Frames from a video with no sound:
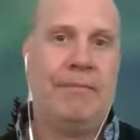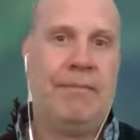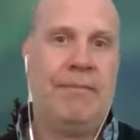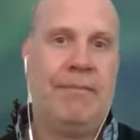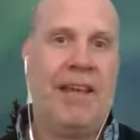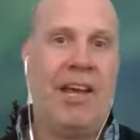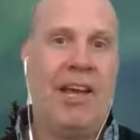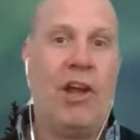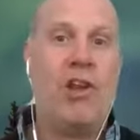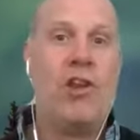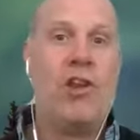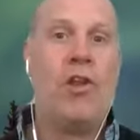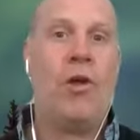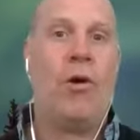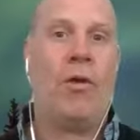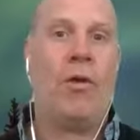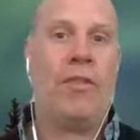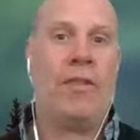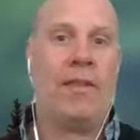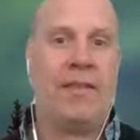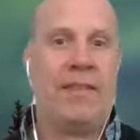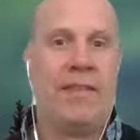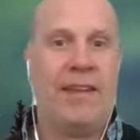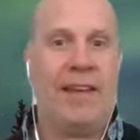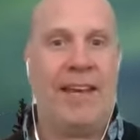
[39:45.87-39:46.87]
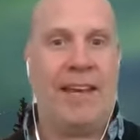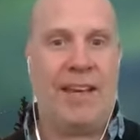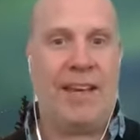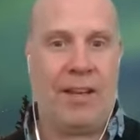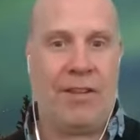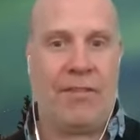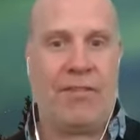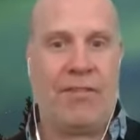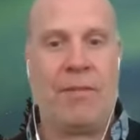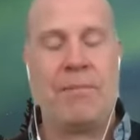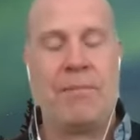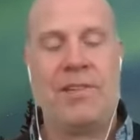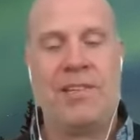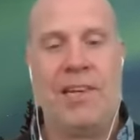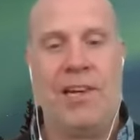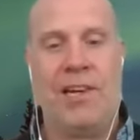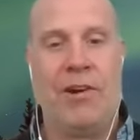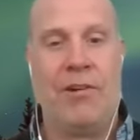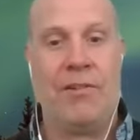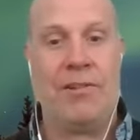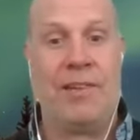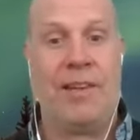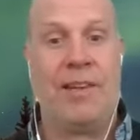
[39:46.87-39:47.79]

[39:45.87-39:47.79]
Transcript: They are not the thing in and of themselves.